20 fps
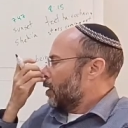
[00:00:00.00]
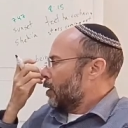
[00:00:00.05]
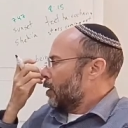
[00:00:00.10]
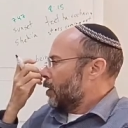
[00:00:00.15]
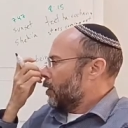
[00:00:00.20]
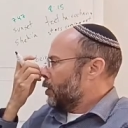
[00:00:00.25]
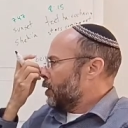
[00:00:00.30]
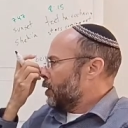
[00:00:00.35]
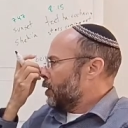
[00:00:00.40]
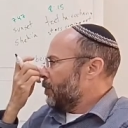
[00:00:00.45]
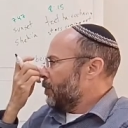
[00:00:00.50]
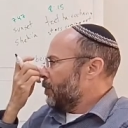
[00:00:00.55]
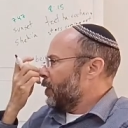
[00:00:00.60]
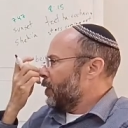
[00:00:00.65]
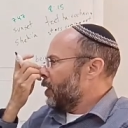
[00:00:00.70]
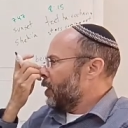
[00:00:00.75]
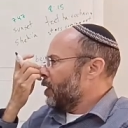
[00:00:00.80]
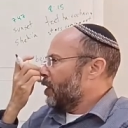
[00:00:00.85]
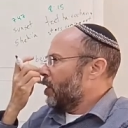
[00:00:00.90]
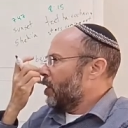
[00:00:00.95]
There's
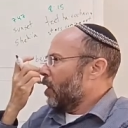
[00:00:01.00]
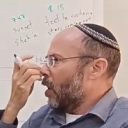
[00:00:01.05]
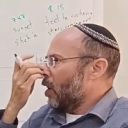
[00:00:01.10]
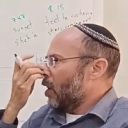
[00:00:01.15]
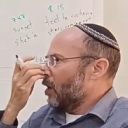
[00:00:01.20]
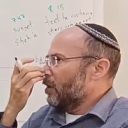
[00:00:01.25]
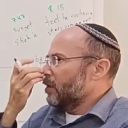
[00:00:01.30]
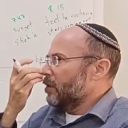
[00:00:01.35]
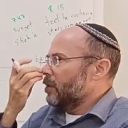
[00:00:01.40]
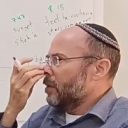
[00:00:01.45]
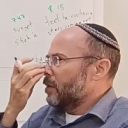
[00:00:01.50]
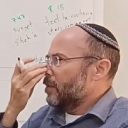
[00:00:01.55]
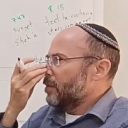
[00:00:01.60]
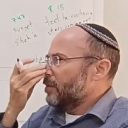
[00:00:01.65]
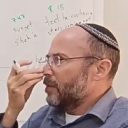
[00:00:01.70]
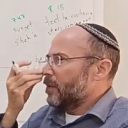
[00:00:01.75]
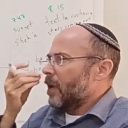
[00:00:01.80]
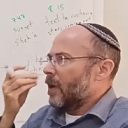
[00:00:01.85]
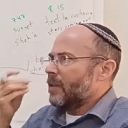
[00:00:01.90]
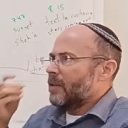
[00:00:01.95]
something called
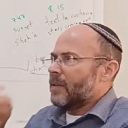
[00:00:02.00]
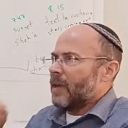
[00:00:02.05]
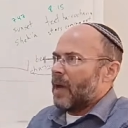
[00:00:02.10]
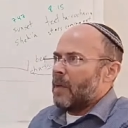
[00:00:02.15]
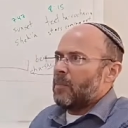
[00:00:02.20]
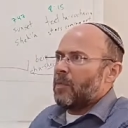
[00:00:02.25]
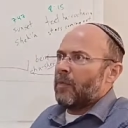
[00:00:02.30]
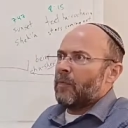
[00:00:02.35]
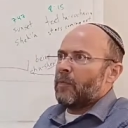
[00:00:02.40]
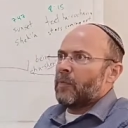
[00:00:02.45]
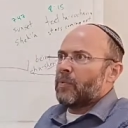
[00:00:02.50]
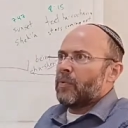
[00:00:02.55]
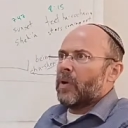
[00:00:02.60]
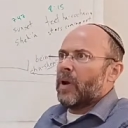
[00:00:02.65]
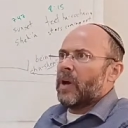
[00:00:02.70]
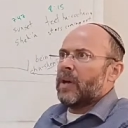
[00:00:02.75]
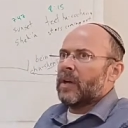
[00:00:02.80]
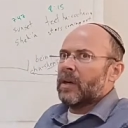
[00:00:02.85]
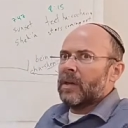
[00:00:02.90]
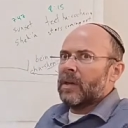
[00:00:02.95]
a type of
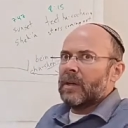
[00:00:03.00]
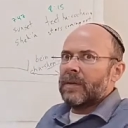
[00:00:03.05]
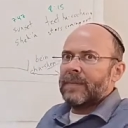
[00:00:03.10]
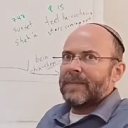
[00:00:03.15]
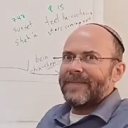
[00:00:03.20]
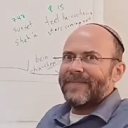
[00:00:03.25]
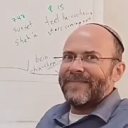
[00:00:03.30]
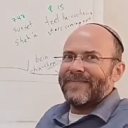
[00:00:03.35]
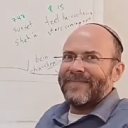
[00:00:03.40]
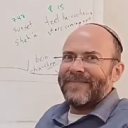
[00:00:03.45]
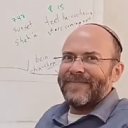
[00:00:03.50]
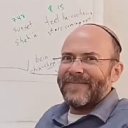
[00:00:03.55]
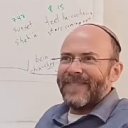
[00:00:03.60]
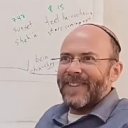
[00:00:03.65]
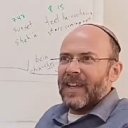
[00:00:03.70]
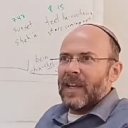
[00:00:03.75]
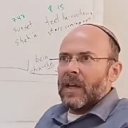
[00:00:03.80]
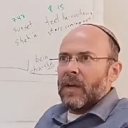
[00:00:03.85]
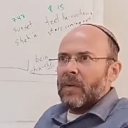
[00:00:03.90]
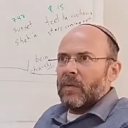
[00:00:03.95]
prayer
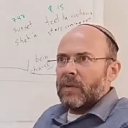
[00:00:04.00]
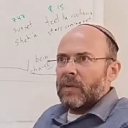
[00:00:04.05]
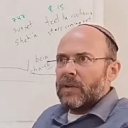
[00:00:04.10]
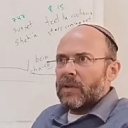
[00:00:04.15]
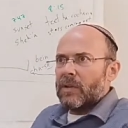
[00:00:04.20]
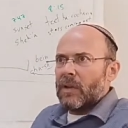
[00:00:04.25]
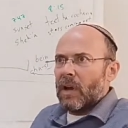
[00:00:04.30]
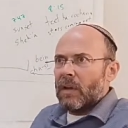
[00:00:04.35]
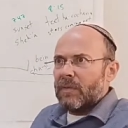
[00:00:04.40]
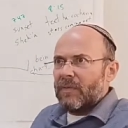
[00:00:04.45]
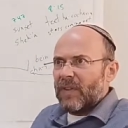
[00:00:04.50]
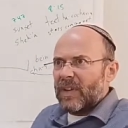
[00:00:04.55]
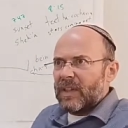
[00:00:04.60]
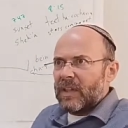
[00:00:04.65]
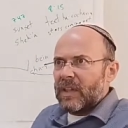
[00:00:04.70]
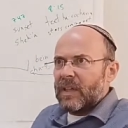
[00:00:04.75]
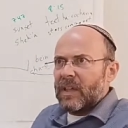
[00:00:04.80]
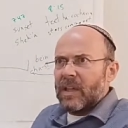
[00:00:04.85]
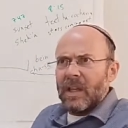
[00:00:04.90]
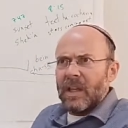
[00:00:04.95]
which is called
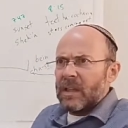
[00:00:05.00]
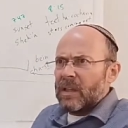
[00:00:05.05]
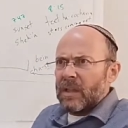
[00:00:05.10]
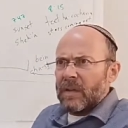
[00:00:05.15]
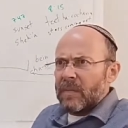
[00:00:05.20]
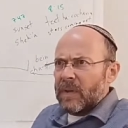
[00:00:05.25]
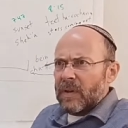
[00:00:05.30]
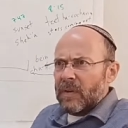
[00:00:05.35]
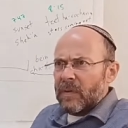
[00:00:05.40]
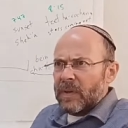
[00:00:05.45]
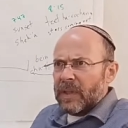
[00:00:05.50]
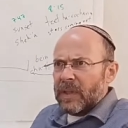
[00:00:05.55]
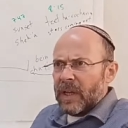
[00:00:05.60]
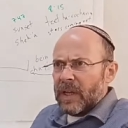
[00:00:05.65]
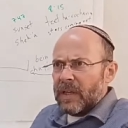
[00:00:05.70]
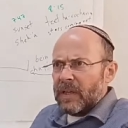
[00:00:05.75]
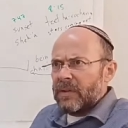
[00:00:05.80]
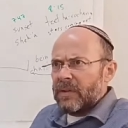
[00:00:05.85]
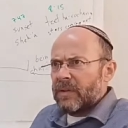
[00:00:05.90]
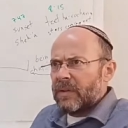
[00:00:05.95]
Vatikin. Anybody know what
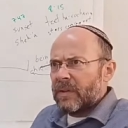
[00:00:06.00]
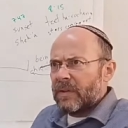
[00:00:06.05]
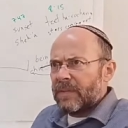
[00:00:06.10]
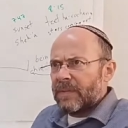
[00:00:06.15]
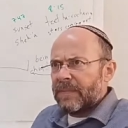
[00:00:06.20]
that is?